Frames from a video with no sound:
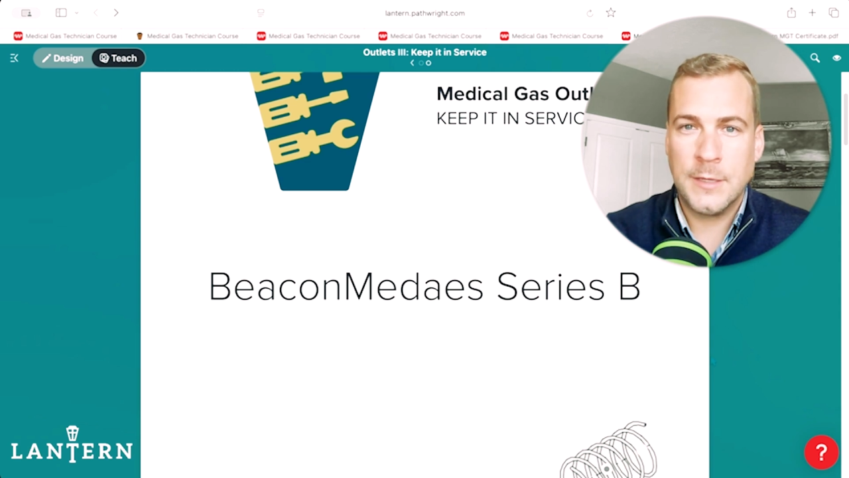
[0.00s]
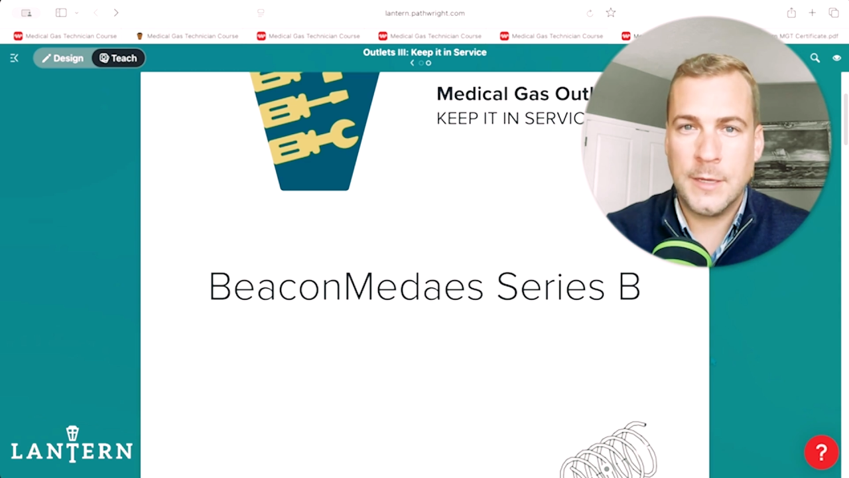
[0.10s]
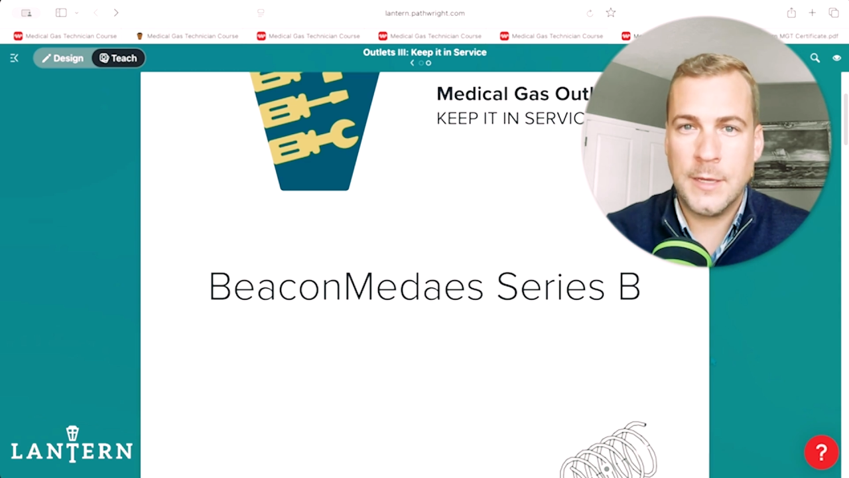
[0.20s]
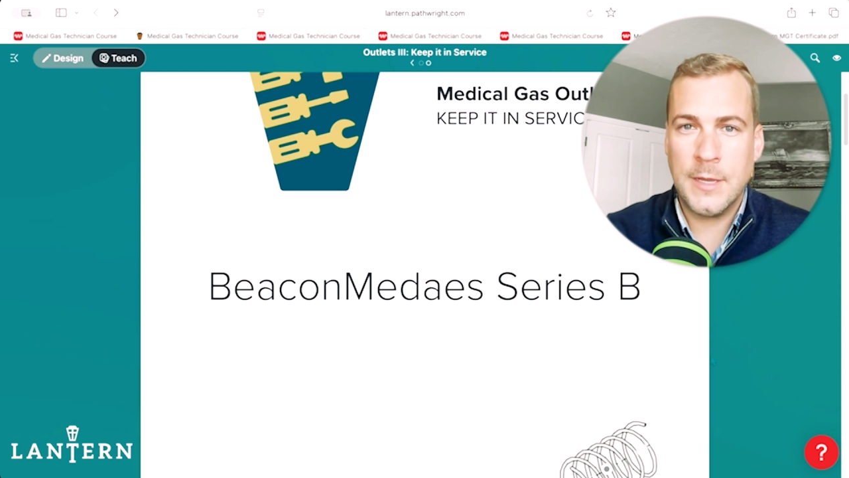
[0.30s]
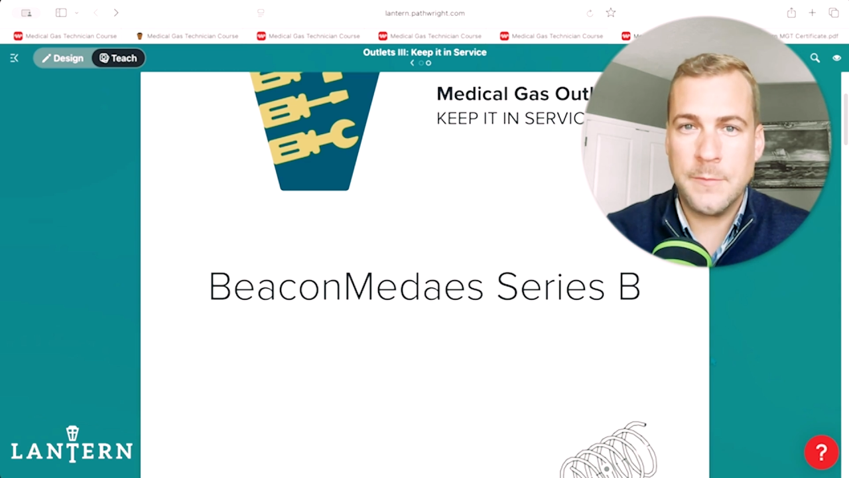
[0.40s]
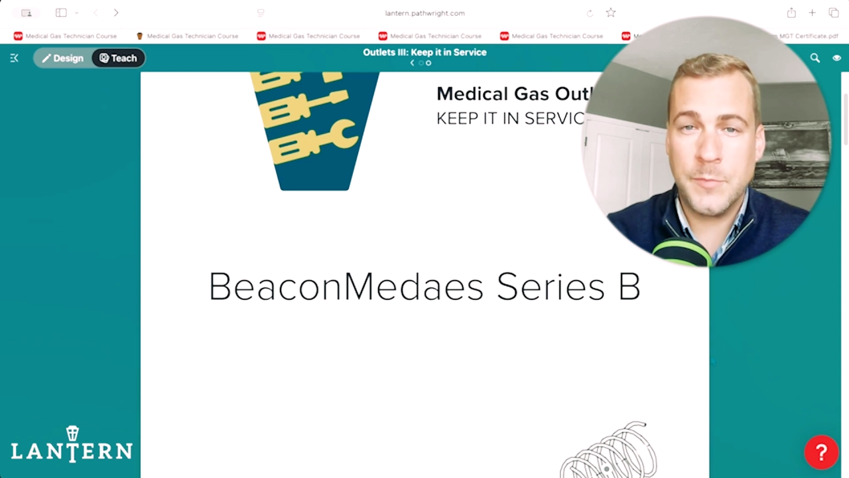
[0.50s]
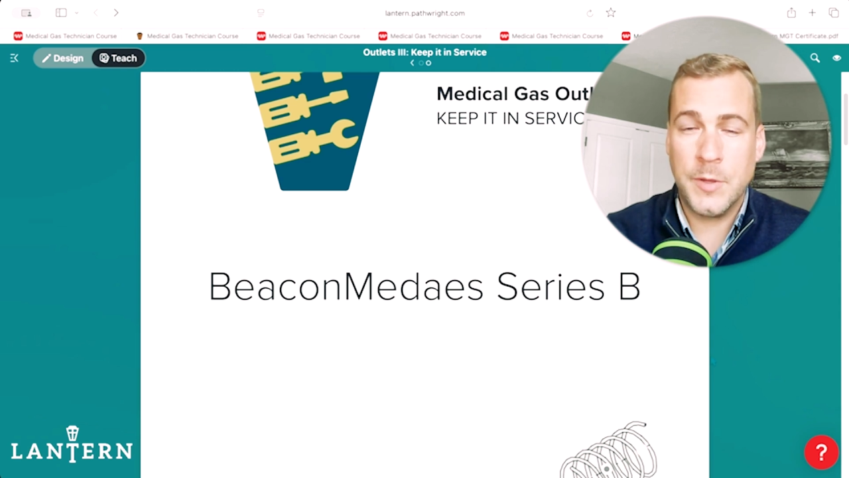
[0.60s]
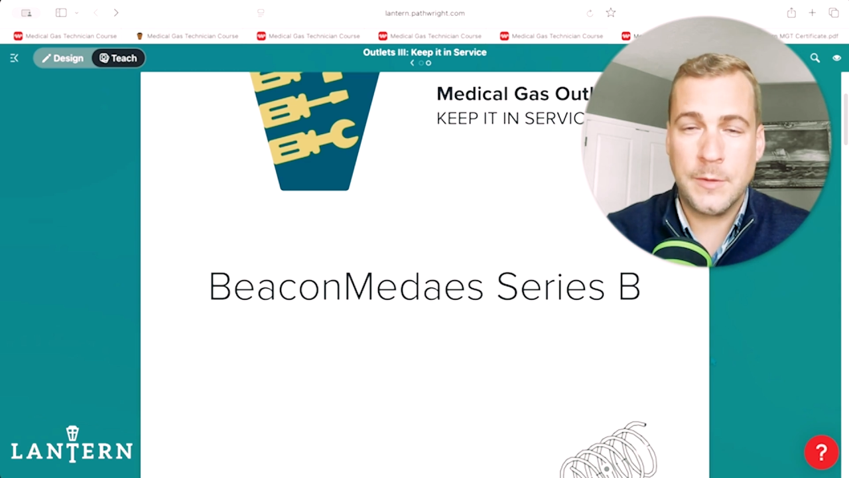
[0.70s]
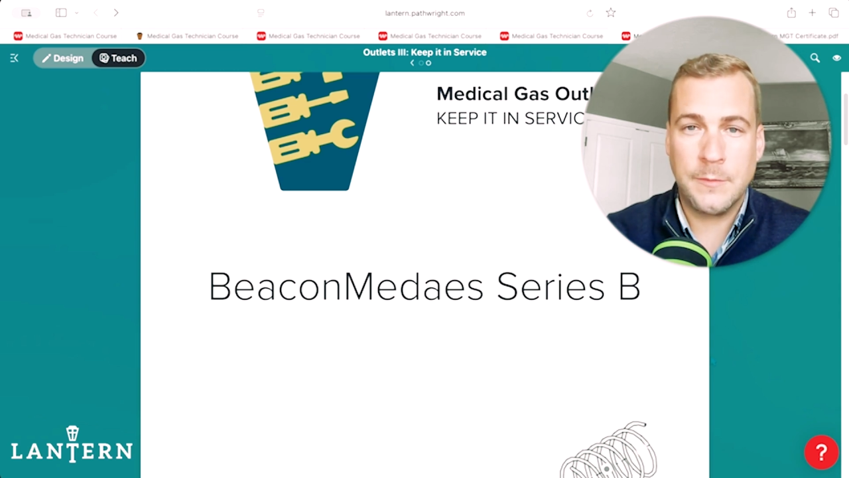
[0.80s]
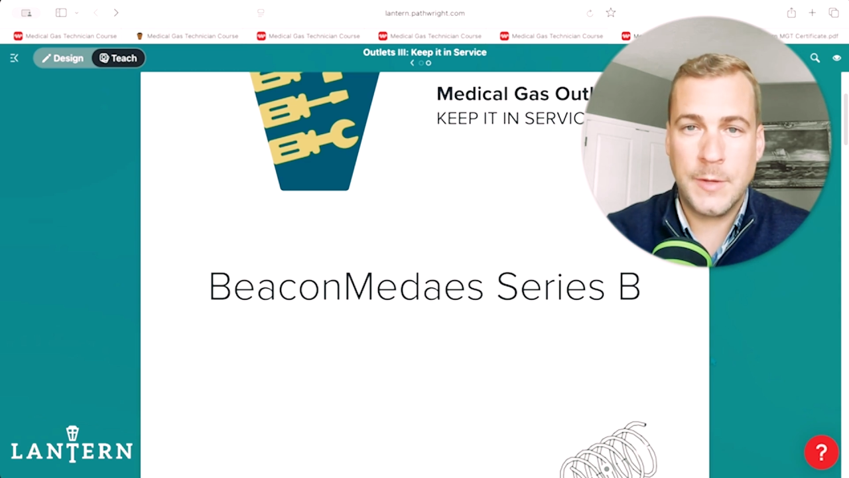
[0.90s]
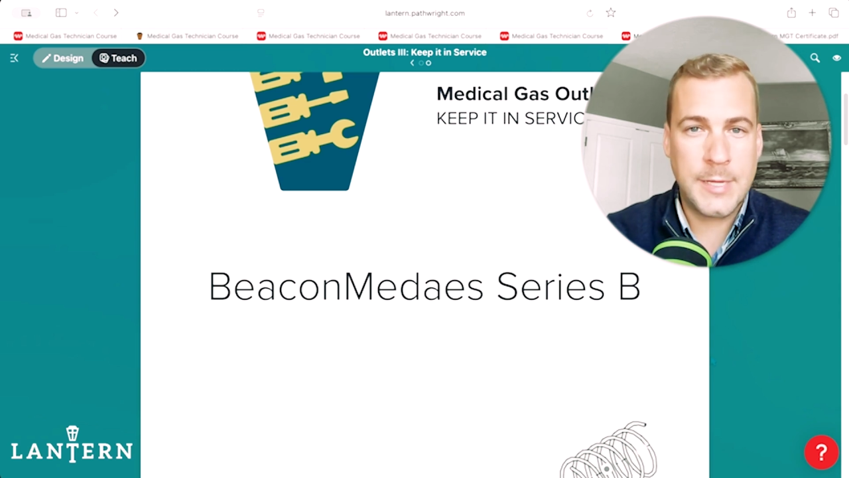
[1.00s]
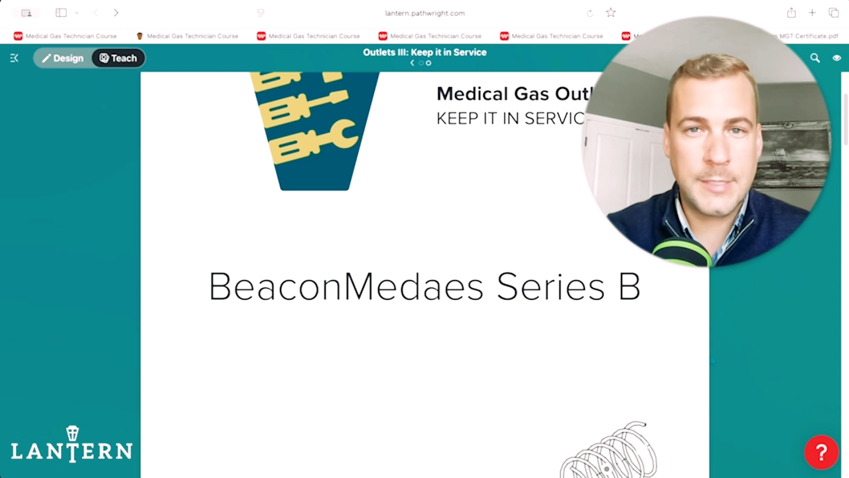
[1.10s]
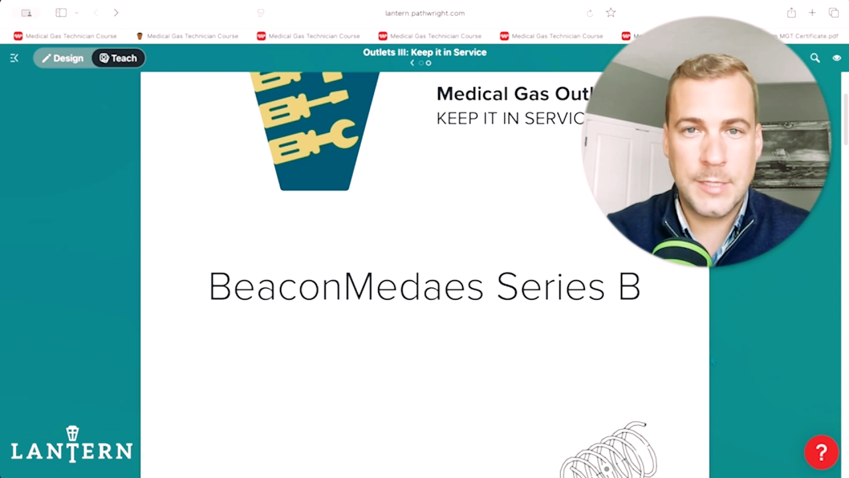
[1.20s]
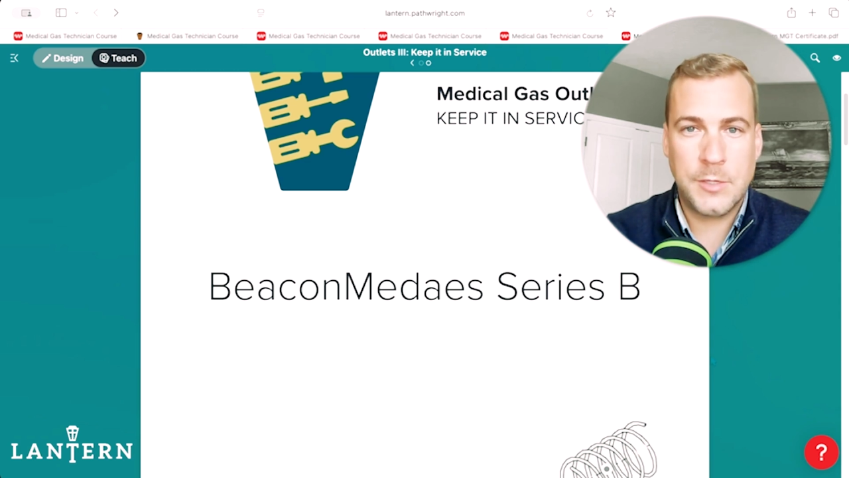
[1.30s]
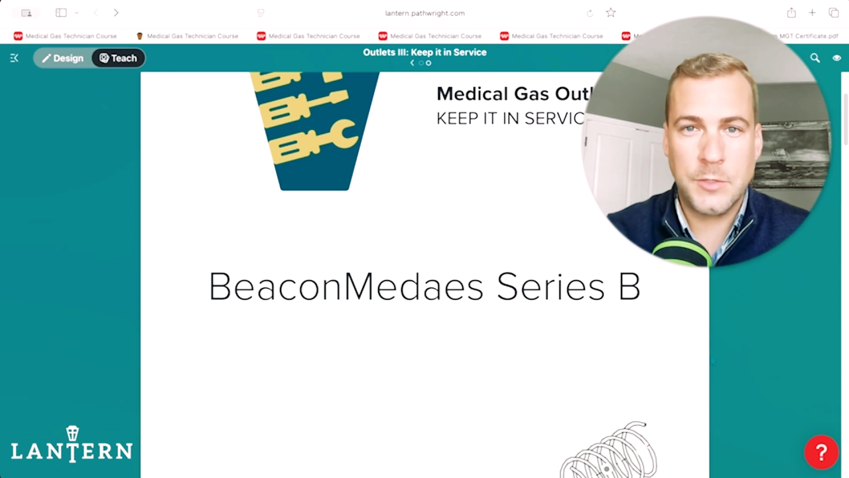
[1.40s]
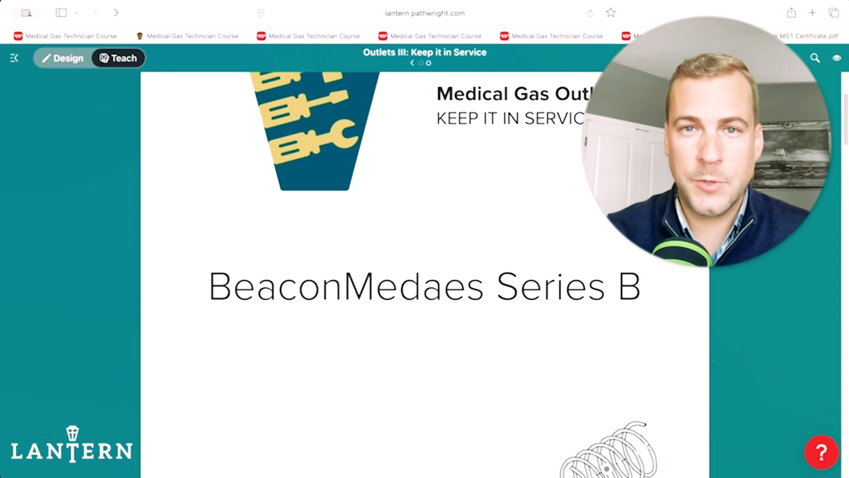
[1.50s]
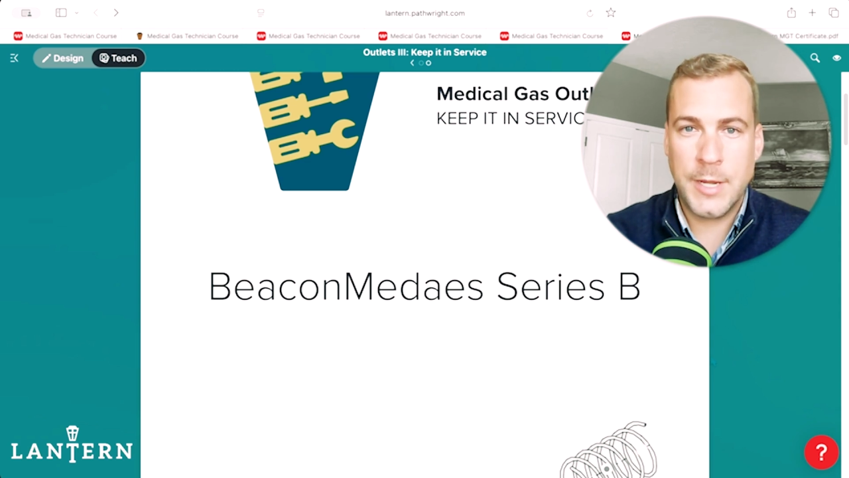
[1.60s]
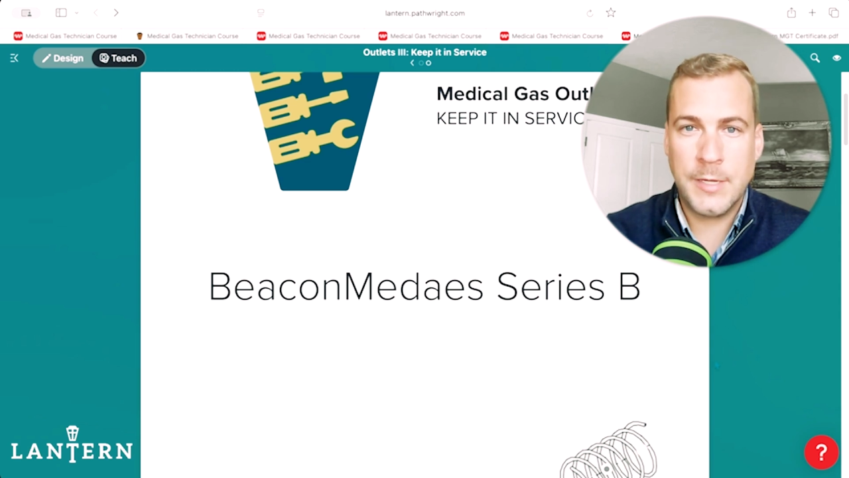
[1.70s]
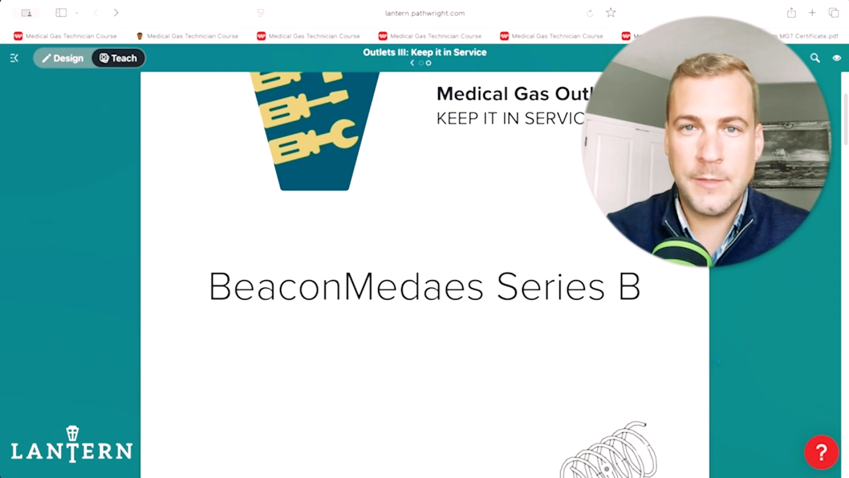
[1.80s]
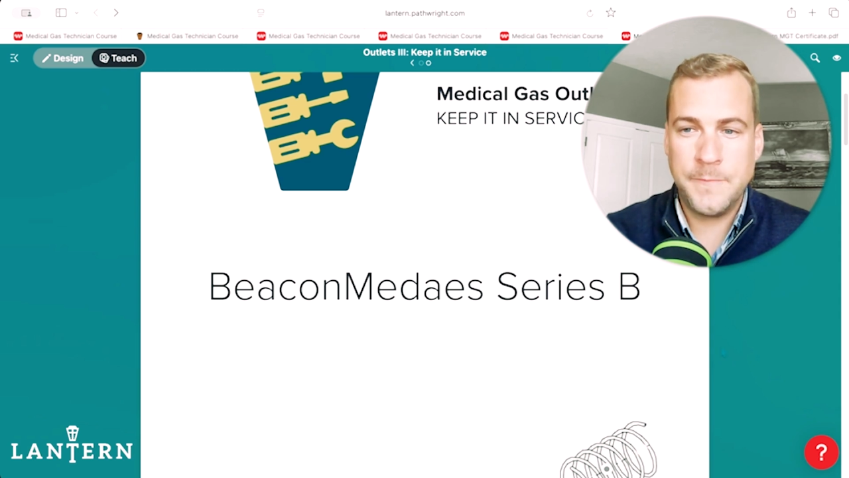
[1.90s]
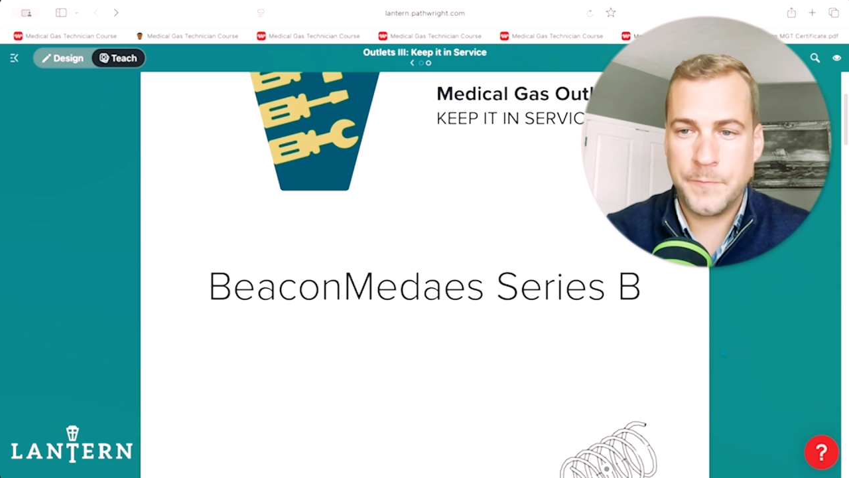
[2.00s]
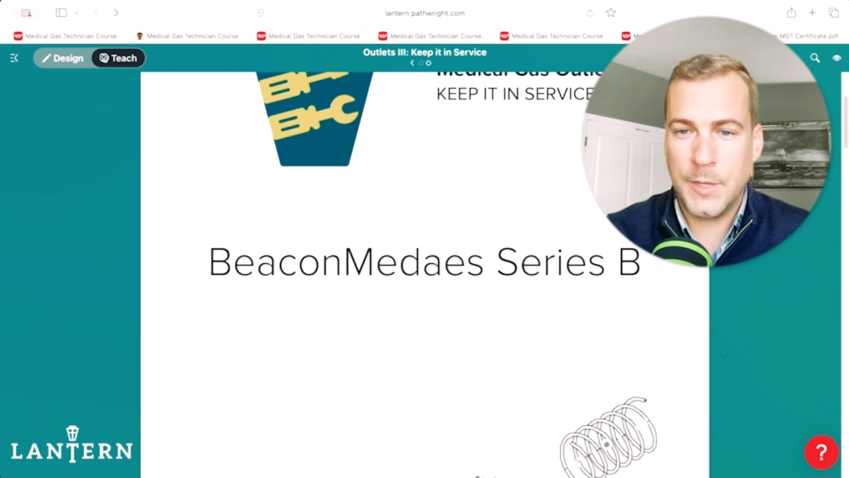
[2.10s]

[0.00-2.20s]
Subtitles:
but guys need good training.